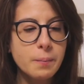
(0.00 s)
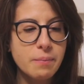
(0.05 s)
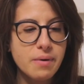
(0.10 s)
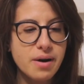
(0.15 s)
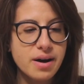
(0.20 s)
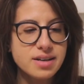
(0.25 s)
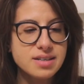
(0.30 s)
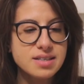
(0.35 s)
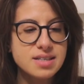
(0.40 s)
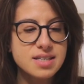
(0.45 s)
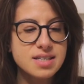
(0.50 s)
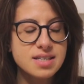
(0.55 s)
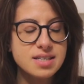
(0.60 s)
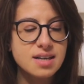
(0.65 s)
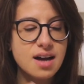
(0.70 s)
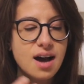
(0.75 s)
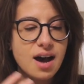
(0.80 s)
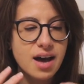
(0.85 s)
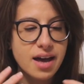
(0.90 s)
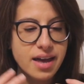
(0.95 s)

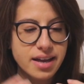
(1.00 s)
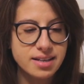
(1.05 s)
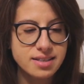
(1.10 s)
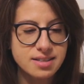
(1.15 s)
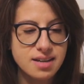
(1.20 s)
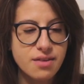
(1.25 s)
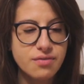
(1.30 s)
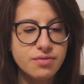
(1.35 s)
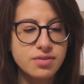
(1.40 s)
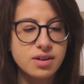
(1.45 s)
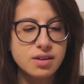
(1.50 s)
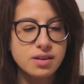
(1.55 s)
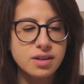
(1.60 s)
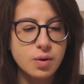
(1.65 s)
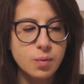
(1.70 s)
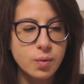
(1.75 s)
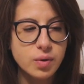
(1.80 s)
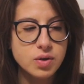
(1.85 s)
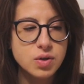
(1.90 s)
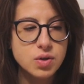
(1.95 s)
but I definitely
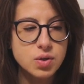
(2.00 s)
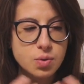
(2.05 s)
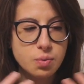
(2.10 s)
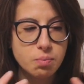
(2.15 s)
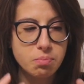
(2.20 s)
want to